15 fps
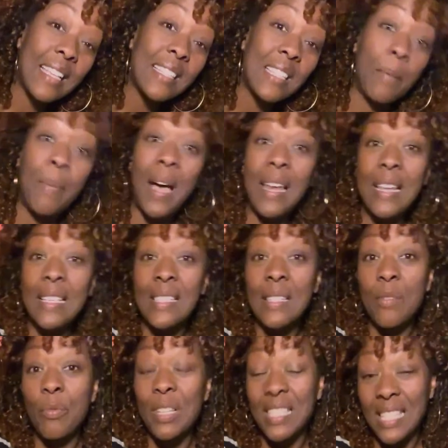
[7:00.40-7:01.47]
somebody's
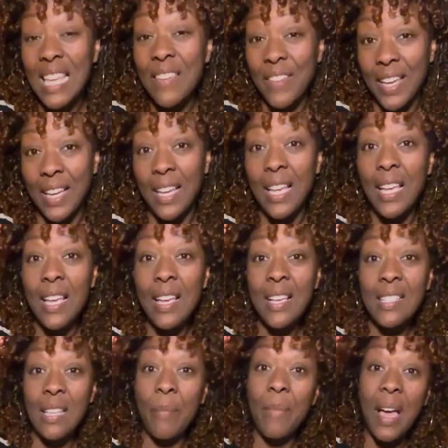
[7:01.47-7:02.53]
receiving.
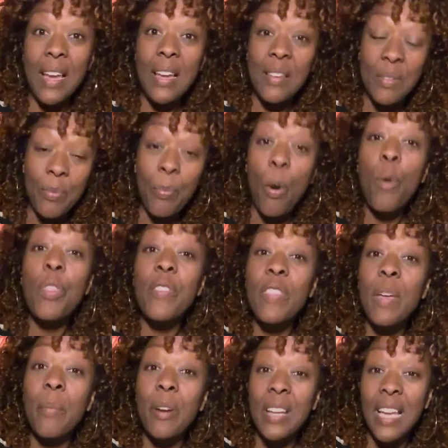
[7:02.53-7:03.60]
Both of
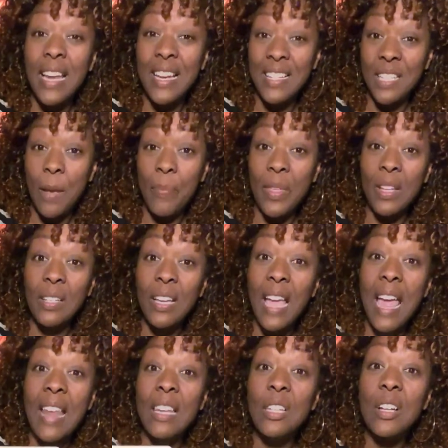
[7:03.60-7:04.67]
them are getting something. Look
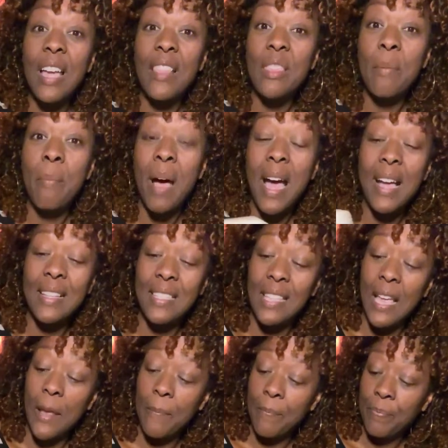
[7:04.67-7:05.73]
at the
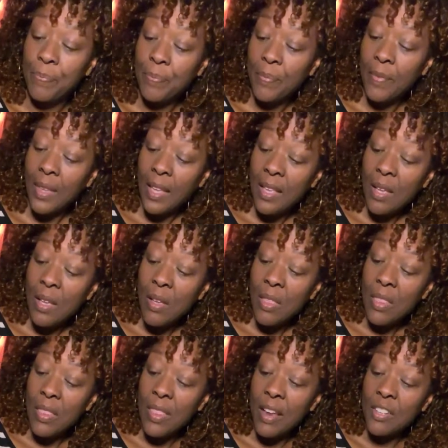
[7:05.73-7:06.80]
mindset.
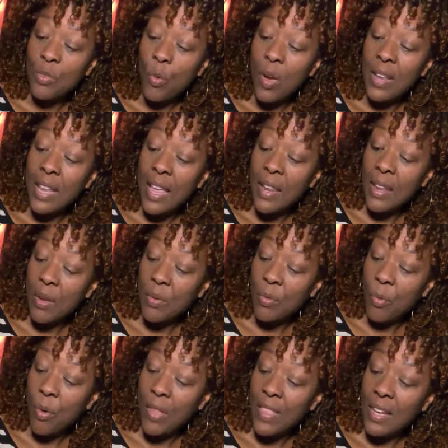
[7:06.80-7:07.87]
There's one that
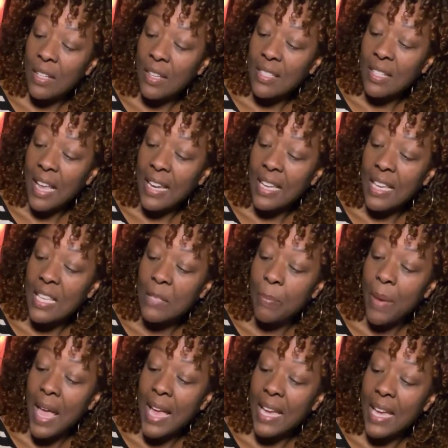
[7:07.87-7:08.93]
looks like he's
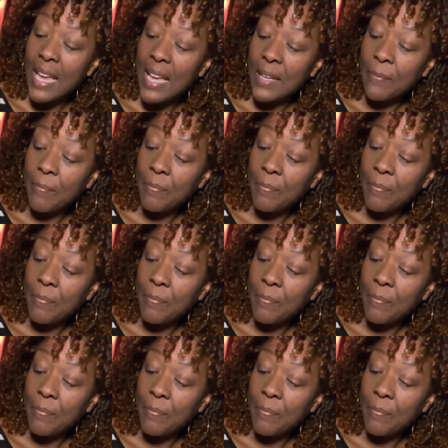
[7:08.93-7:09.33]
begging,